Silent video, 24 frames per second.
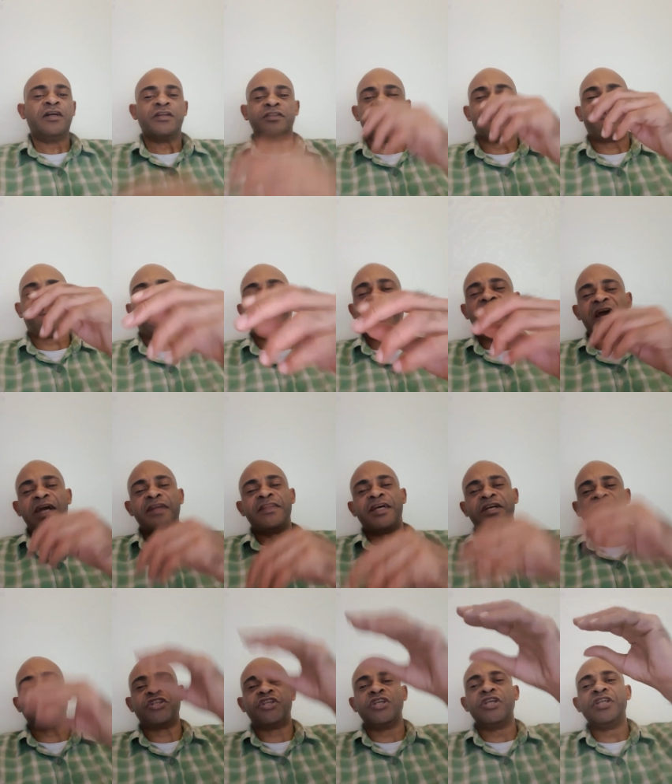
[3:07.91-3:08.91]
the fact
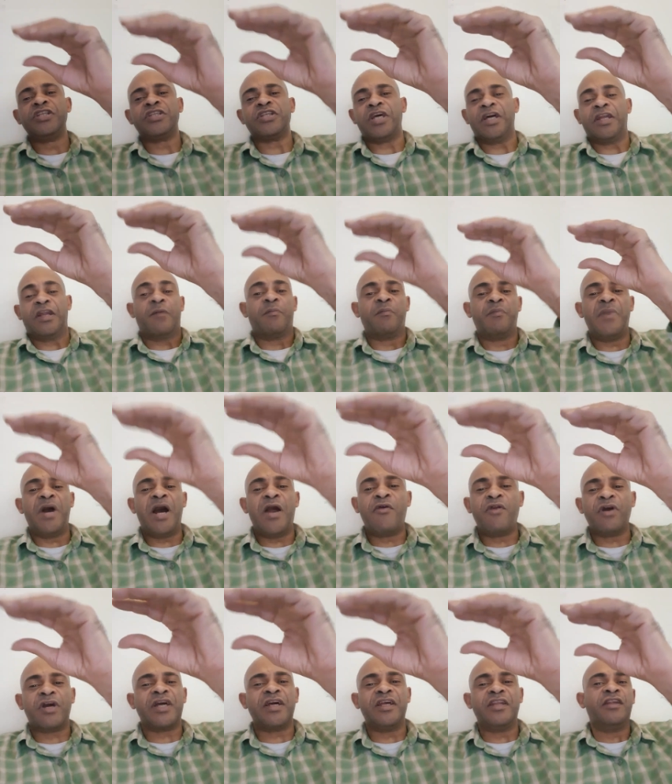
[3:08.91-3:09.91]
that she's an
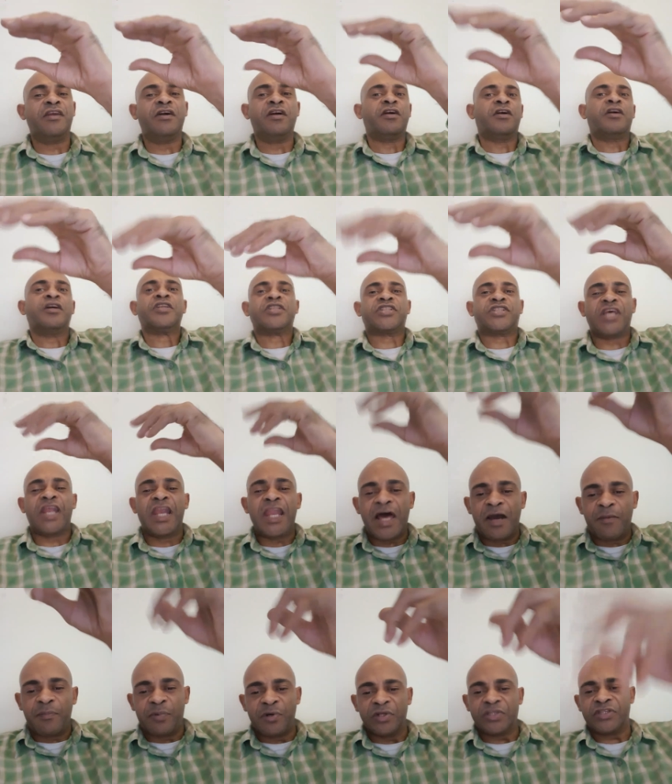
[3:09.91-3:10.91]
American
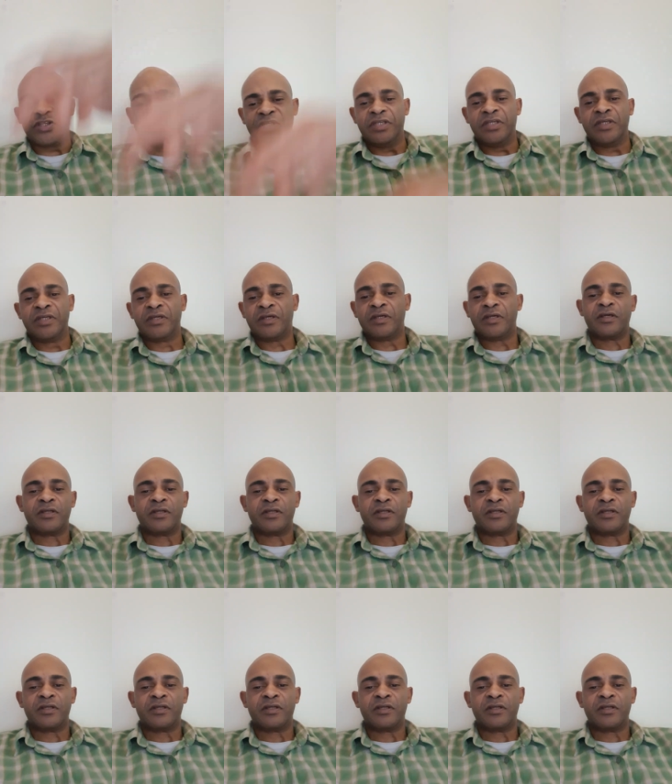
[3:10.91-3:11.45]
celebrity,